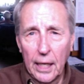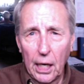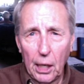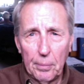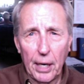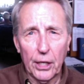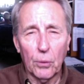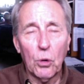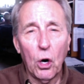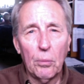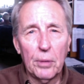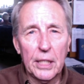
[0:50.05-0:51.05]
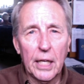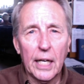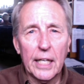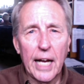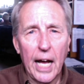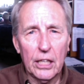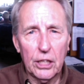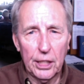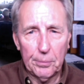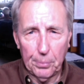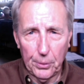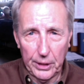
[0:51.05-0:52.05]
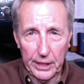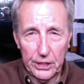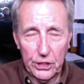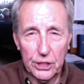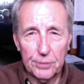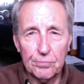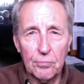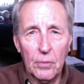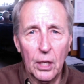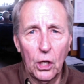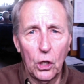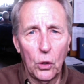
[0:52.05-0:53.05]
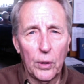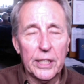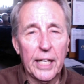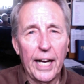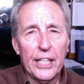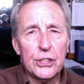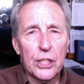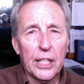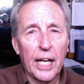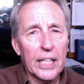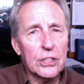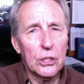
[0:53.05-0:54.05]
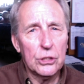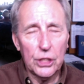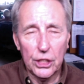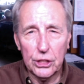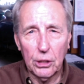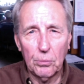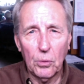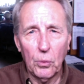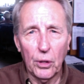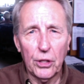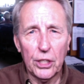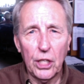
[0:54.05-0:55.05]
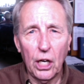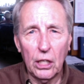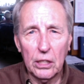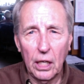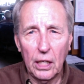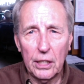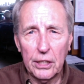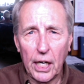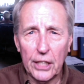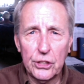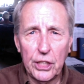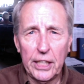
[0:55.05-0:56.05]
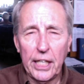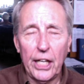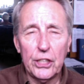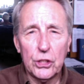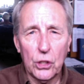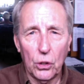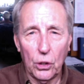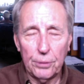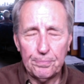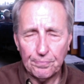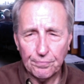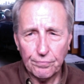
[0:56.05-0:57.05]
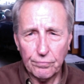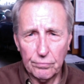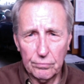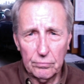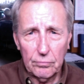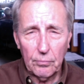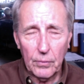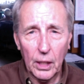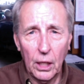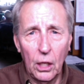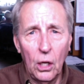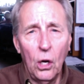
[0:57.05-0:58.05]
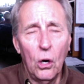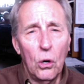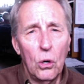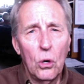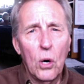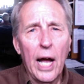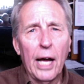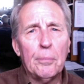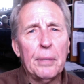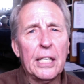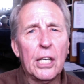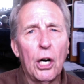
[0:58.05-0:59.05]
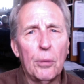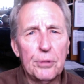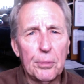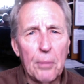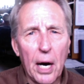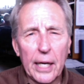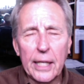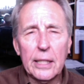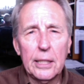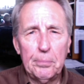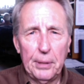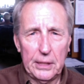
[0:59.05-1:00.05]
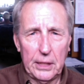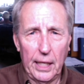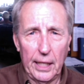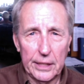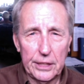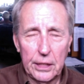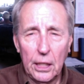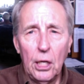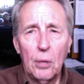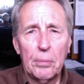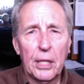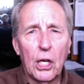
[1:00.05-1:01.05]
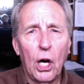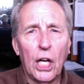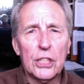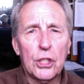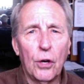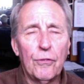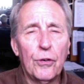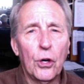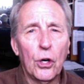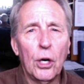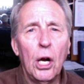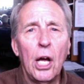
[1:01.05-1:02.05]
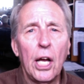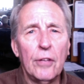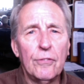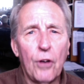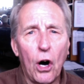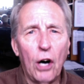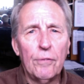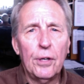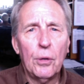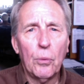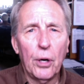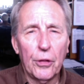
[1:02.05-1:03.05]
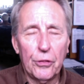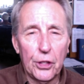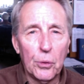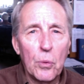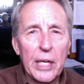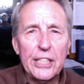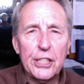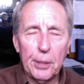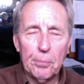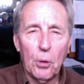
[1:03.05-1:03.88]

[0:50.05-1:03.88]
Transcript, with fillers: about a Roman Catholic priest who engaged in exorcism with a young uh, teenage girl who had become demonically possessed because of her involvement with the Ouija